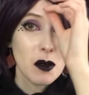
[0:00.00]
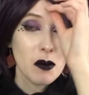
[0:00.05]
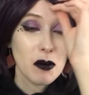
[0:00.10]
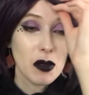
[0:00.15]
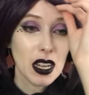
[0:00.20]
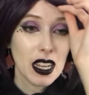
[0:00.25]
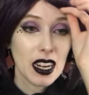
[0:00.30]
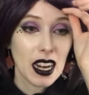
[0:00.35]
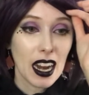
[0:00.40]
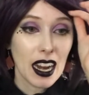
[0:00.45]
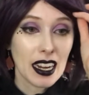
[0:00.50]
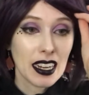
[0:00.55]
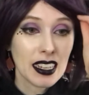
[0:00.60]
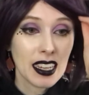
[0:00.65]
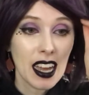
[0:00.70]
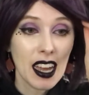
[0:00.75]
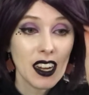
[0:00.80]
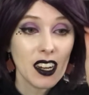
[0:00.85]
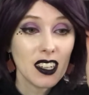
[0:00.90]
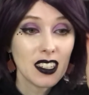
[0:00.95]
but I
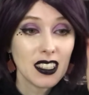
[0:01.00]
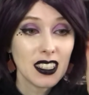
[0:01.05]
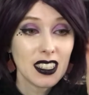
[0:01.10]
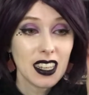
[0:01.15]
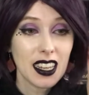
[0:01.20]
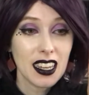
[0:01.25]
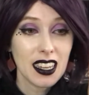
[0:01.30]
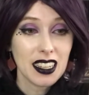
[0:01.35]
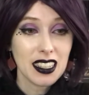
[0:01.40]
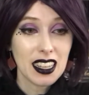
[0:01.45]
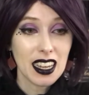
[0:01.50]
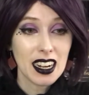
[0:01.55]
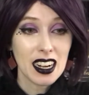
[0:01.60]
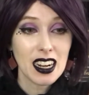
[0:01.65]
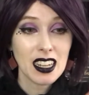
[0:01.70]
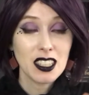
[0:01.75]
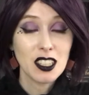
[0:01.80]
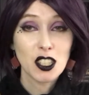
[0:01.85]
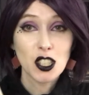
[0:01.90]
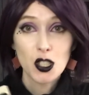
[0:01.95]
cannot say that
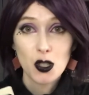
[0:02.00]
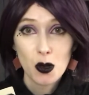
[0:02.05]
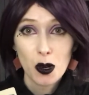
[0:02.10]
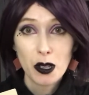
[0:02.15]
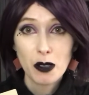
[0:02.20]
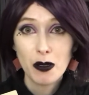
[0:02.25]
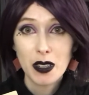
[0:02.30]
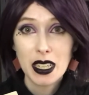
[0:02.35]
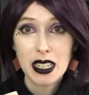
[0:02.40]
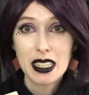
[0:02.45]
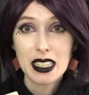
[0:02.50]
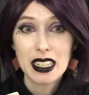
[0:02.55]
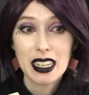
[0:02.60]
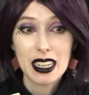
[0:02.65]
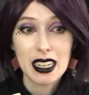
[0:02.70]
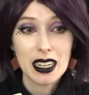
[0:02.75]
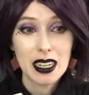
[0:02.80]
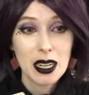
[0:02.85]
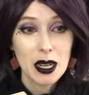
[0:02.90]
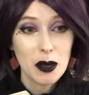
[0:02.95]
I enjoyed reading
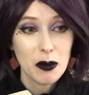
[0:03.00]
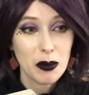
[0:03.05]
it